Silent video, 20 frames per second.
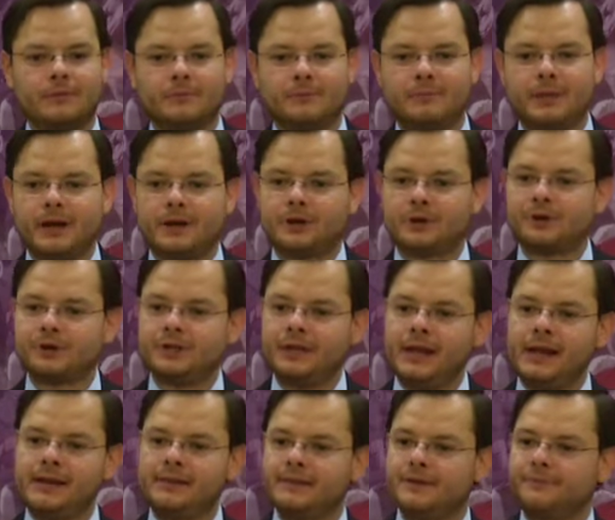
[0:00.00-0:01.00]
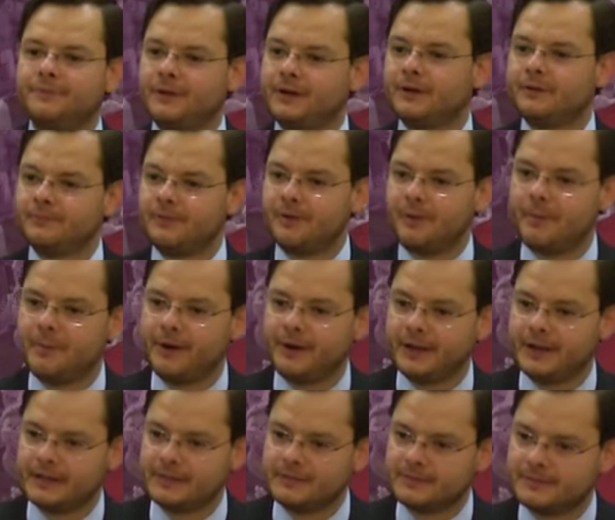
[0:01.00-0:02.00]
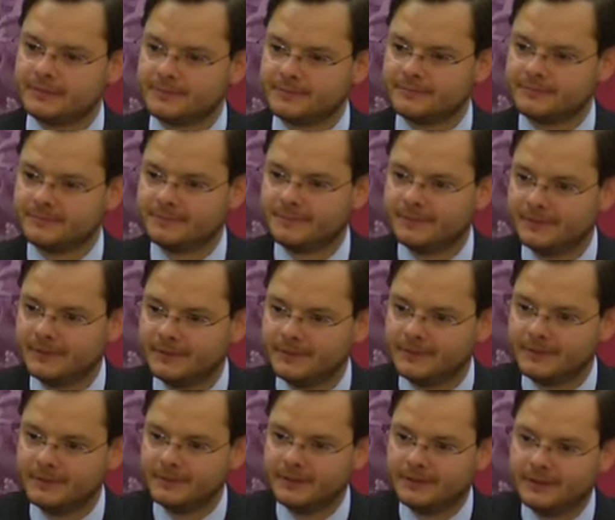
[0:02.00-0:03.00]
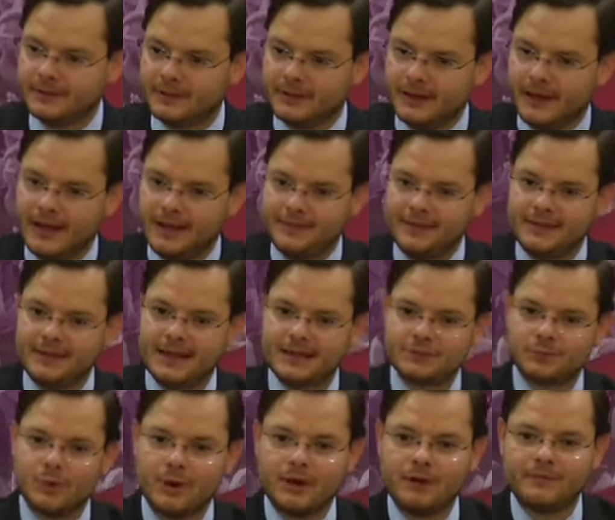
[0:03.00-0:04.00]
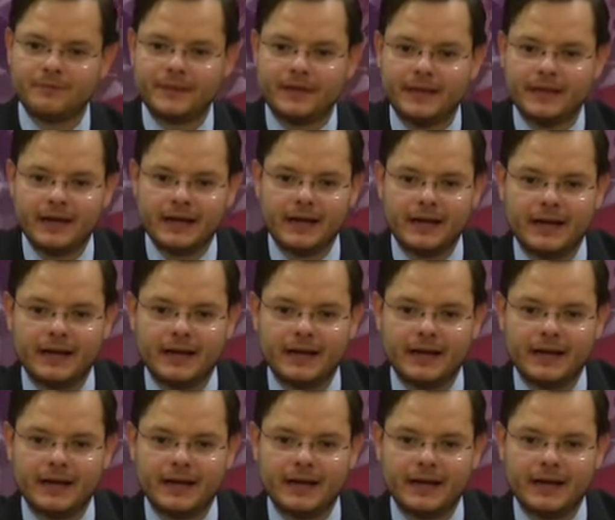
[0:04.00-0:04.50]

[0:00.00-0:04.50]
by curtailing the freedom of Americans. I think that's one of the